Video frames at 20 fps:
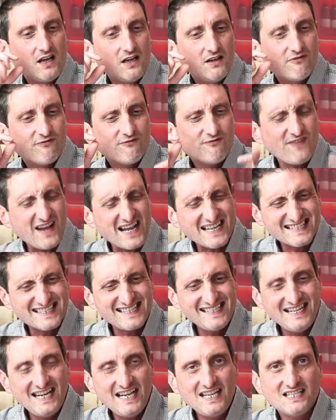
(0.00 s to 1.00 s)
A
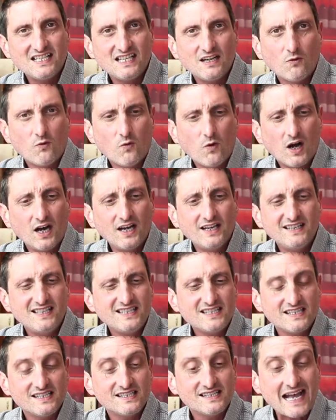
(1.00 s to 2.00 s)
fascinating wine.
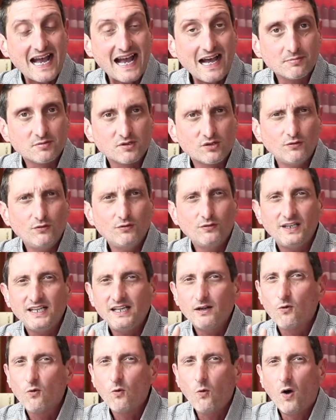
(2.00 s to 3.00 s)
This is
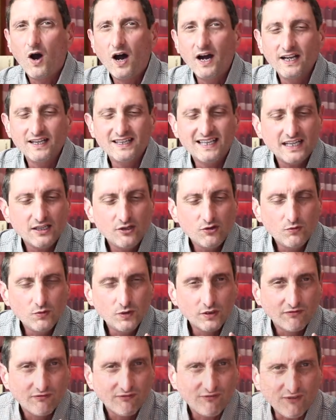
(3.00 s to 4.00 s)
absolutely a wine that you
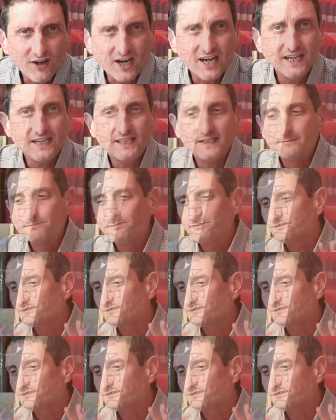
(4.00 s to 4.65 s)
would find,